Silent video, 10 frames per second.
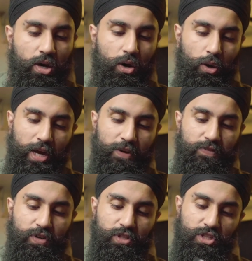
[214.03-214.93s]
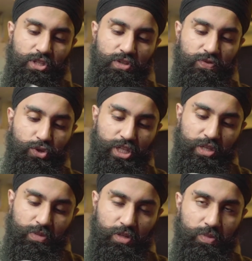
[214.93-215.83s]
However, this is a
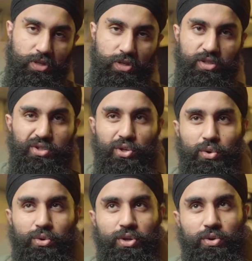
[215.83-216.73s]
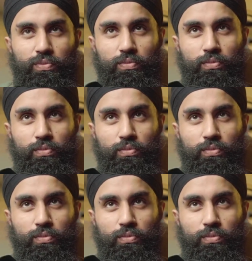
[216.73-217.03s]
14mm, so you know,